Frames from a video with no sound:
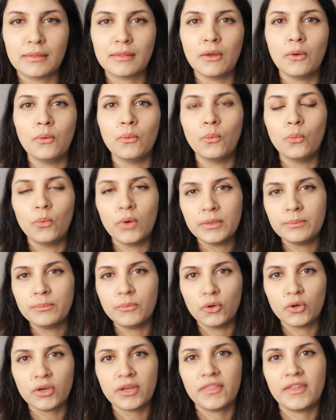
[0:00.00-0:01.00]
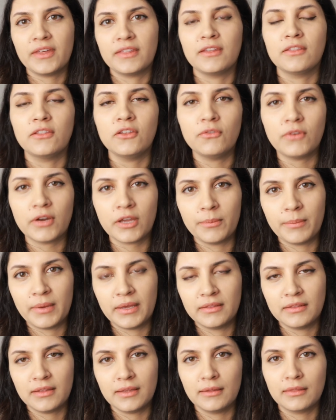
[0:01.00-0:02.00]
So one book that I do
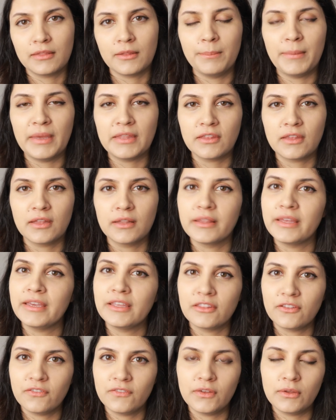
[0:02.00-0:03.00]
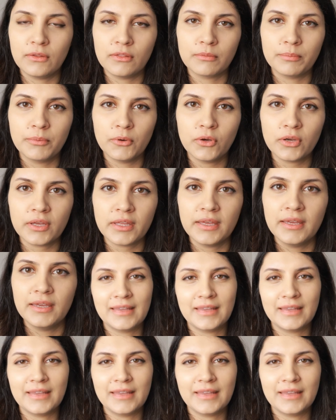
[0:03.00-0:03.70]
recommend is the Medical Interviews book.